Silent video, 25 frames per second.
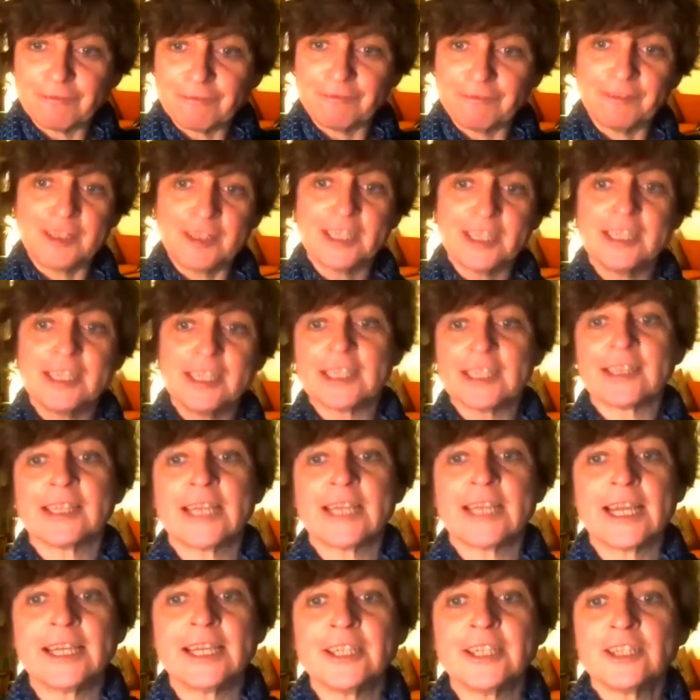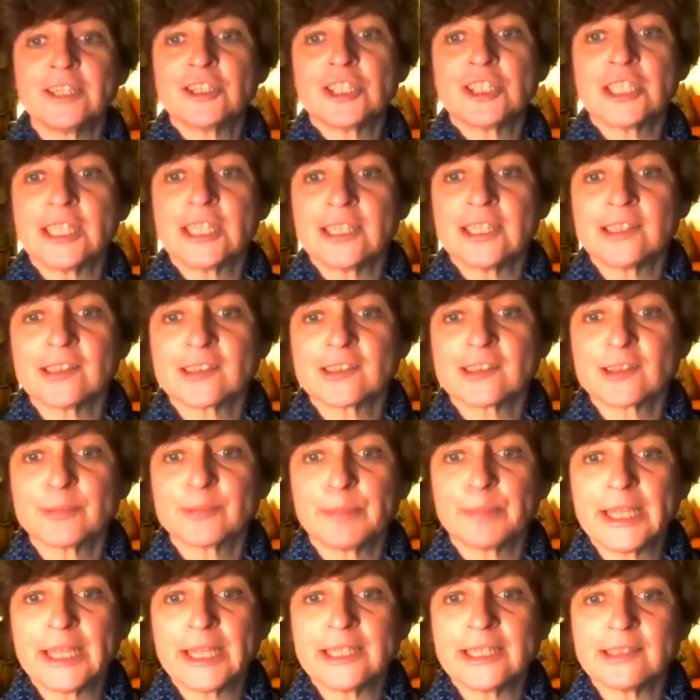feeling the energy in the
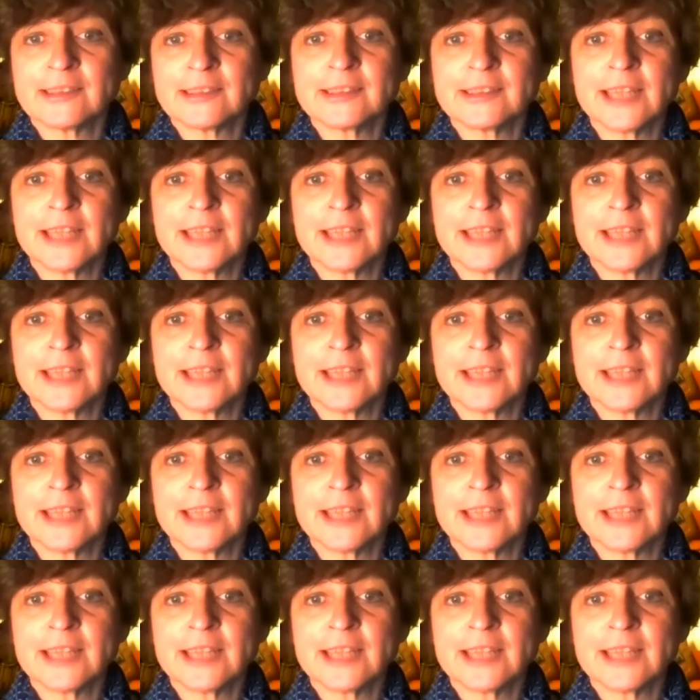space.